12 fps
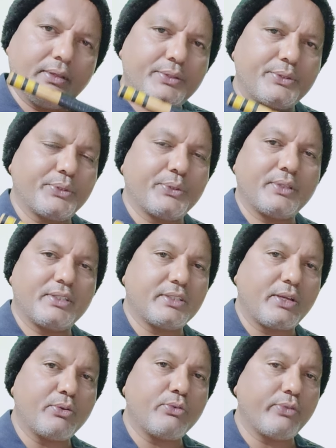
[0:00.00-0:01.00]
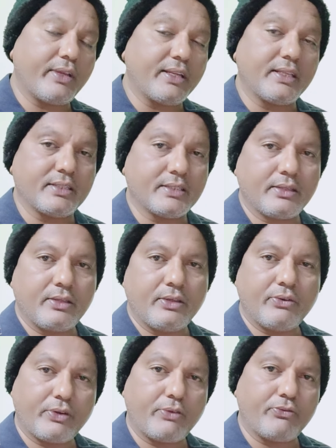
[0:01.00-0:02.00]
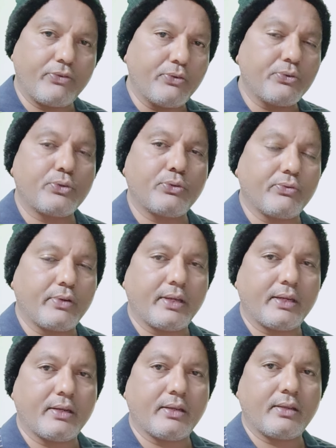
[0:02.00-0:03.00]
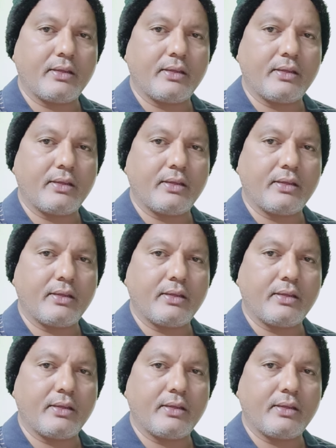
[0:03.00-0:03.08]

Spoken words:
So the sound varies from flute to flute.